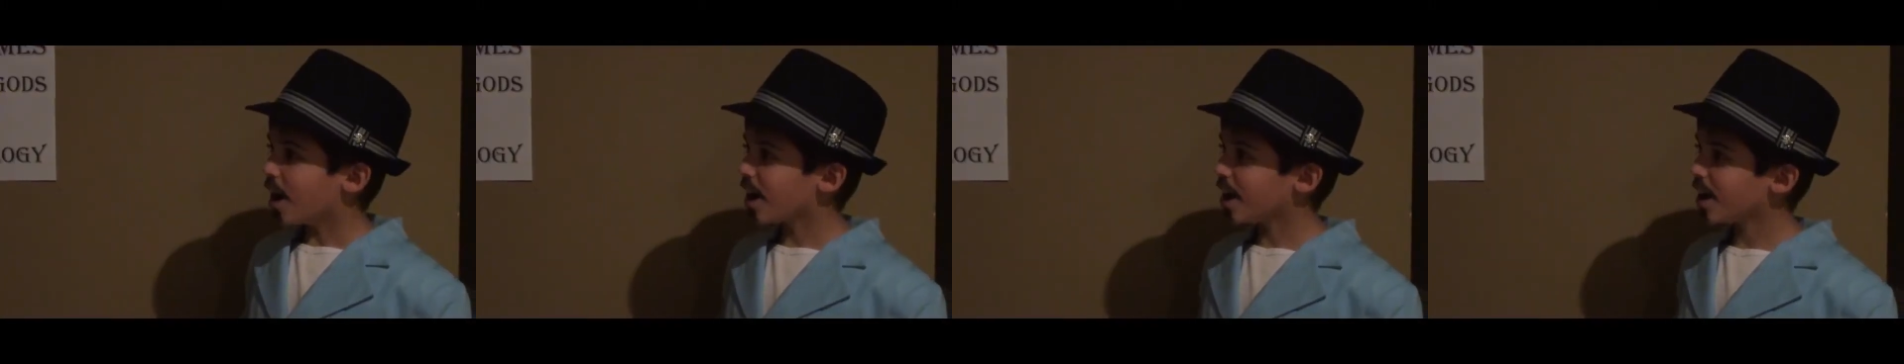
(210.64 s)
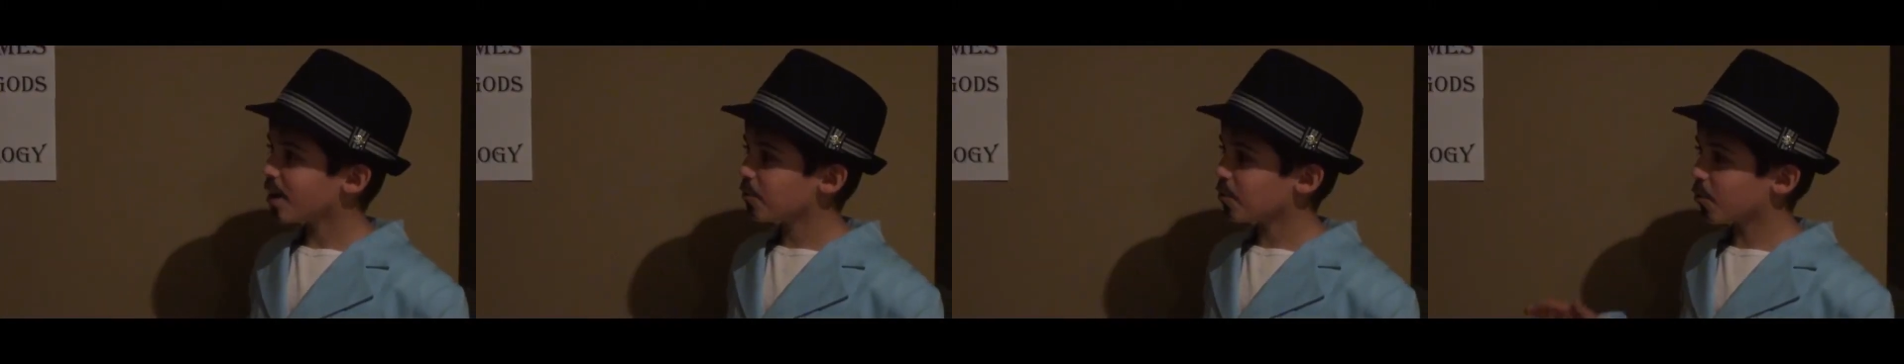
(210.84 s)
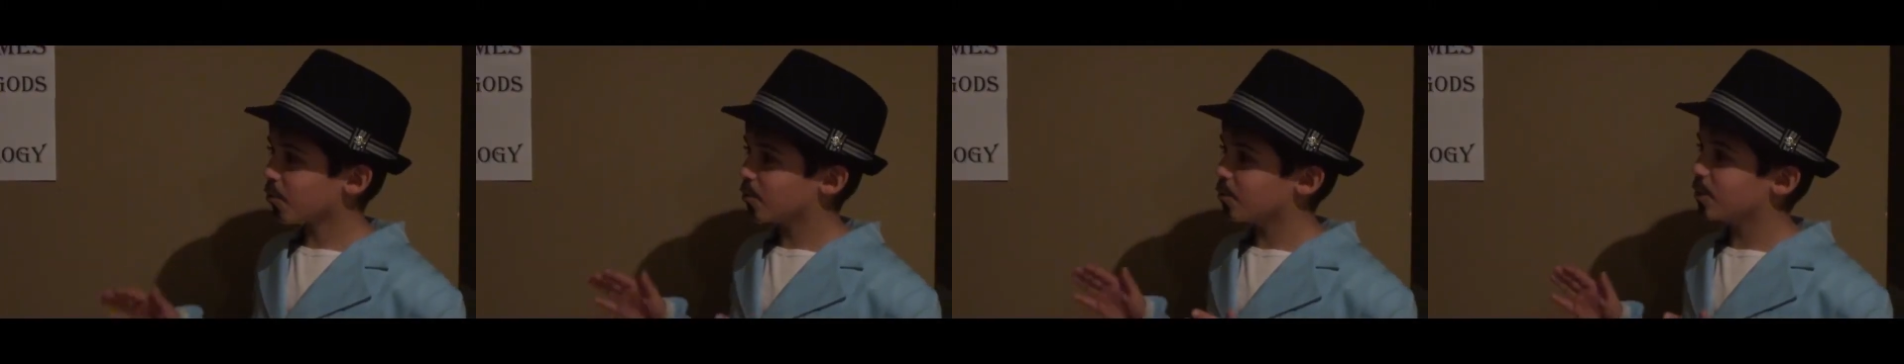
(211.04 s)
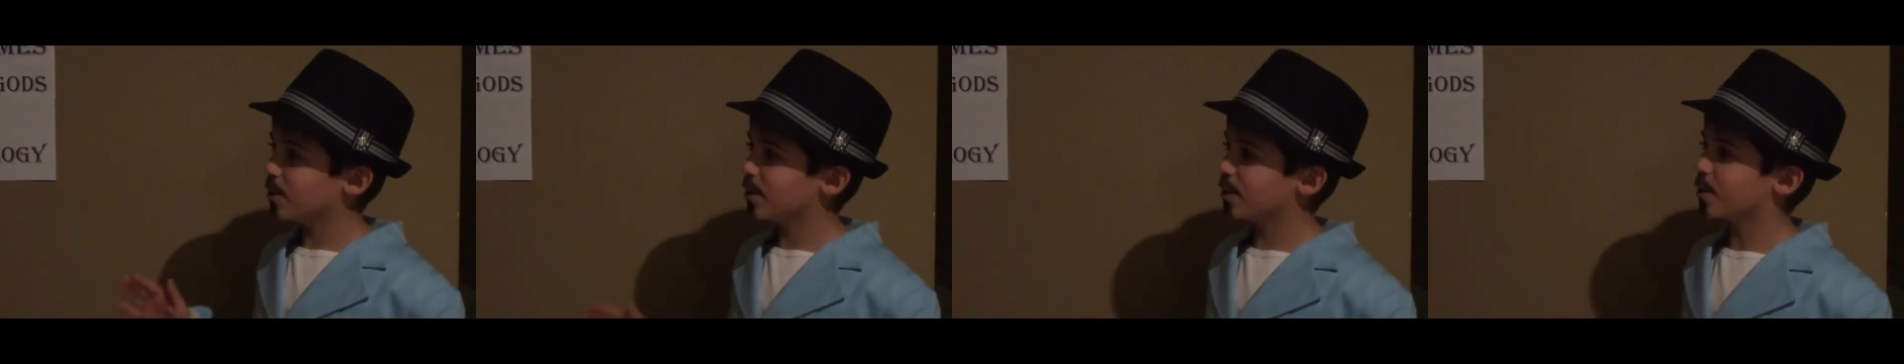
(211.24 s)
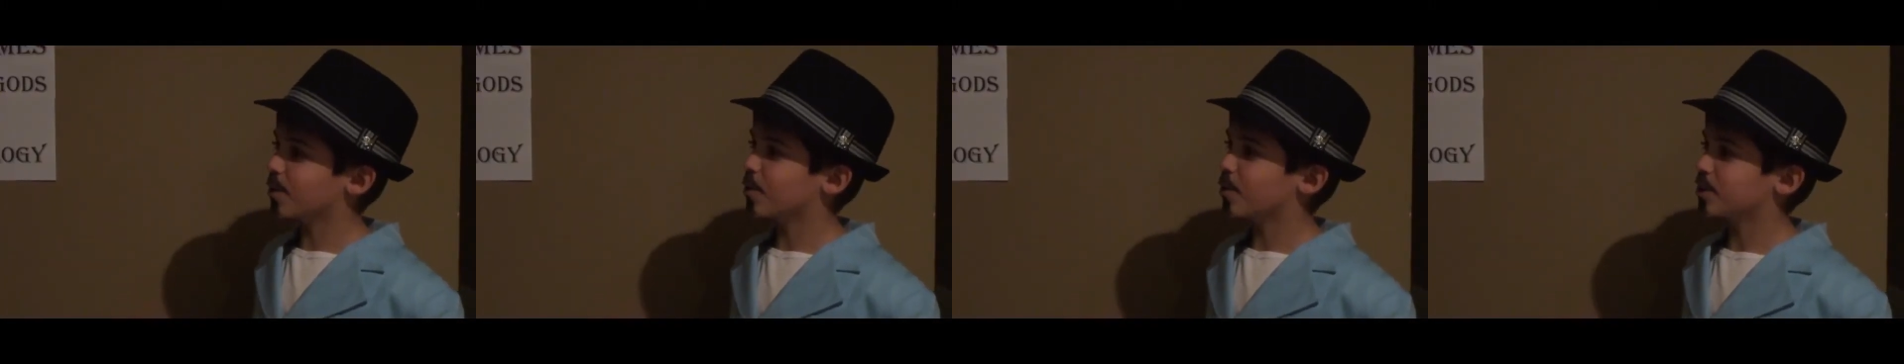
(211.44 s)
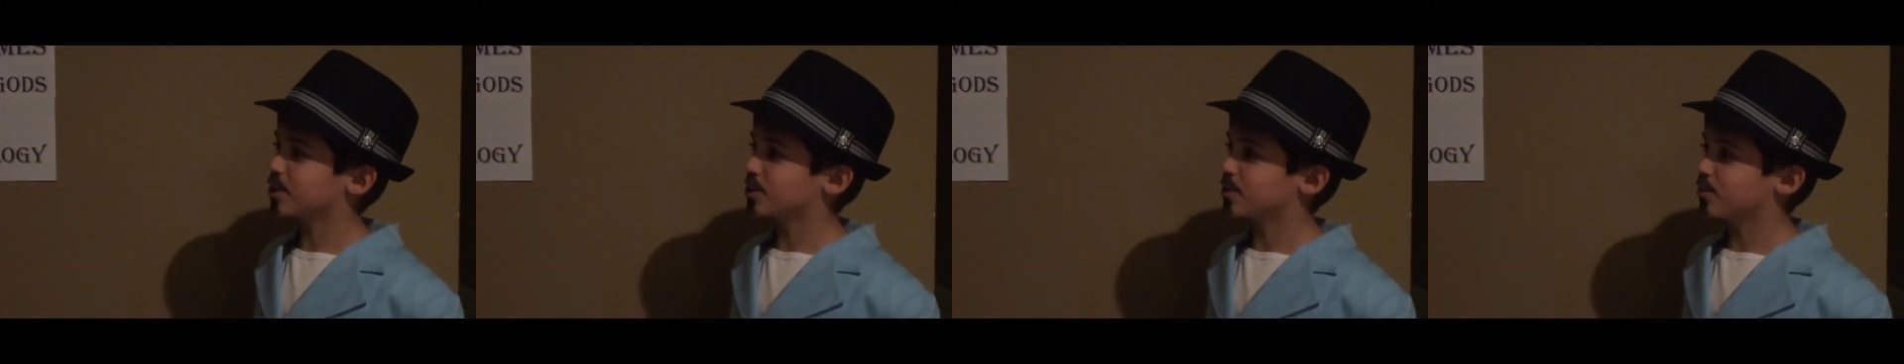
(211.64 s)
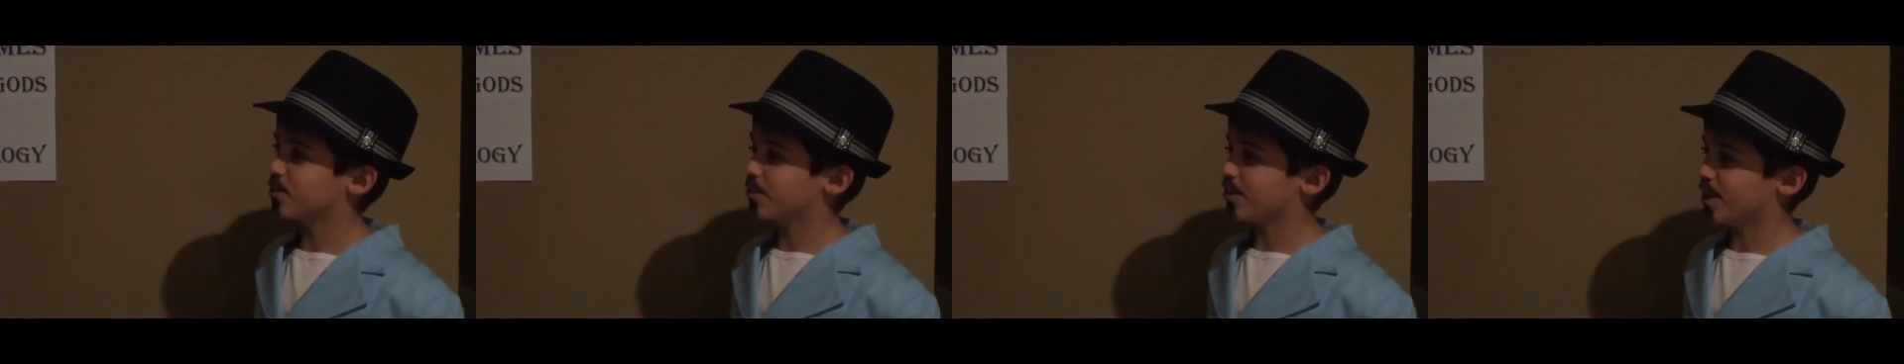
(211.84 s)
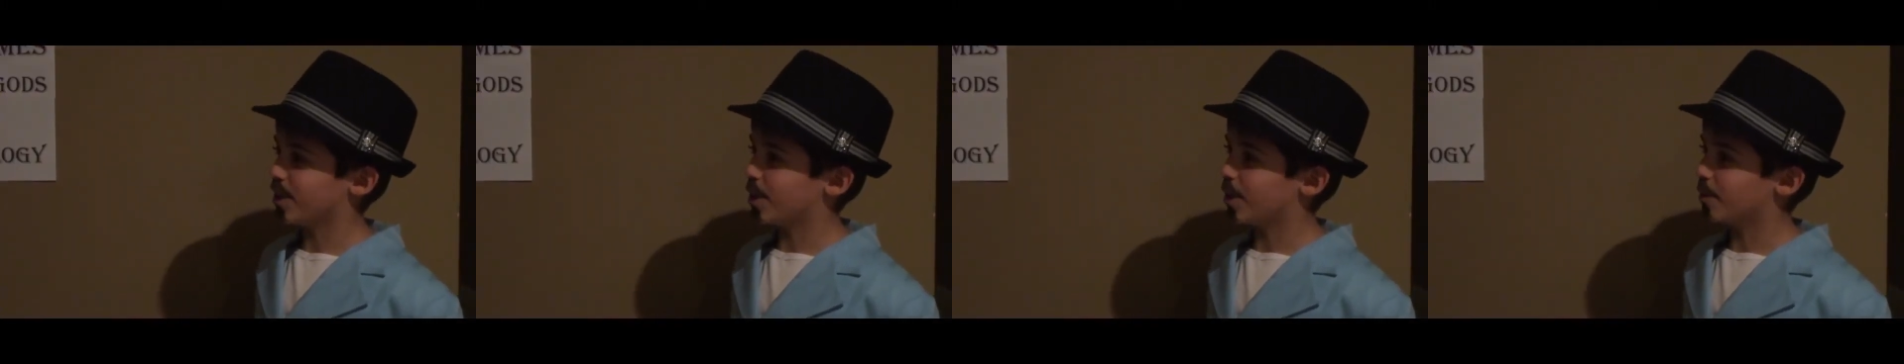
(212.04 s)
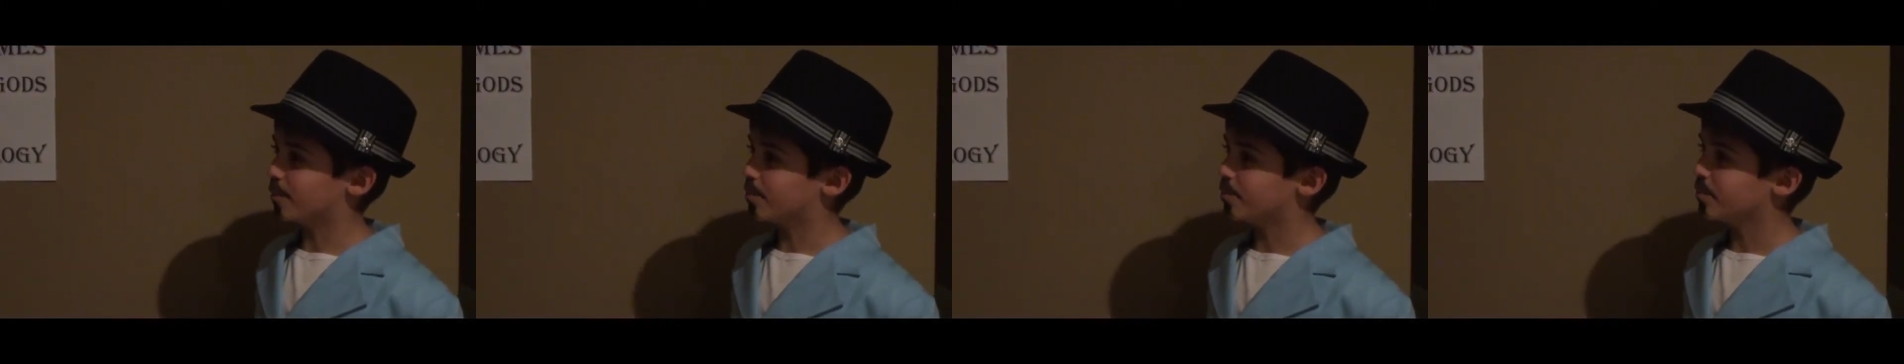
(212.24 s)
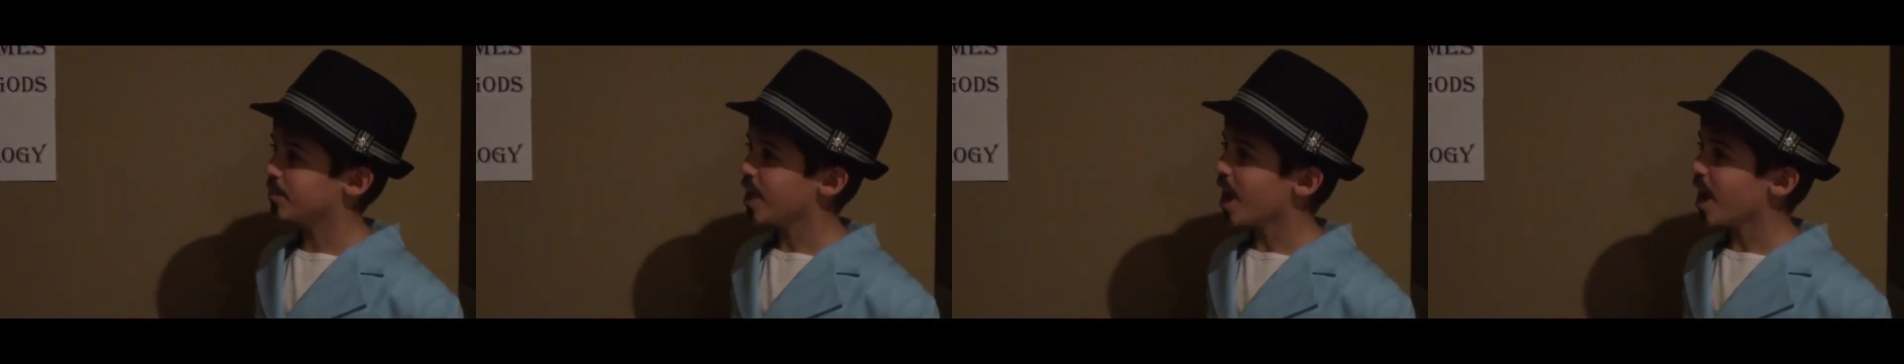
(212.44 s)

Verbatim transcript: I have a real question for you.